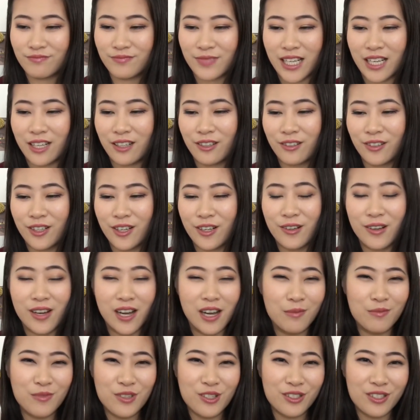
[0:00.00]
I don't know,
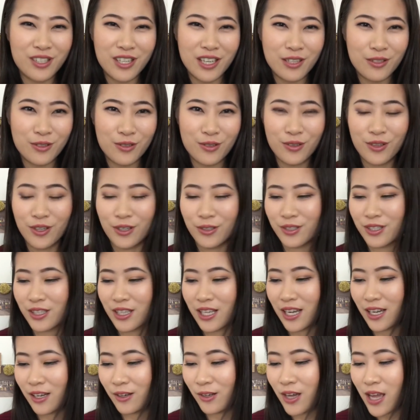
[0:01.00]
I'm just into those
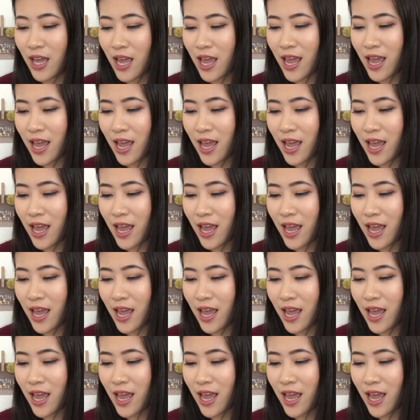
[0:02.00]
now.